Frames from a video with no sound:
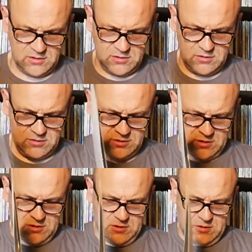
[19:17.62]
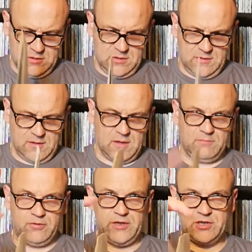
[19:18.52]
I'm
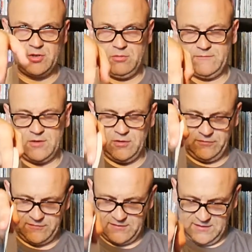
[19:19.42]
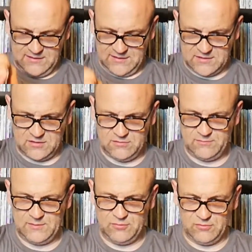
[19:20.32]
pretty sure I've got it on CD. I can't
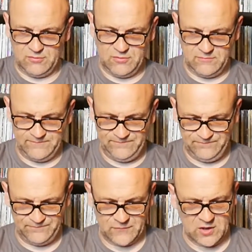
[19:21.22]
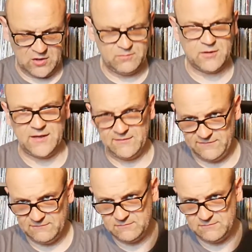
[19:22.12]
remember or not. Hope I have.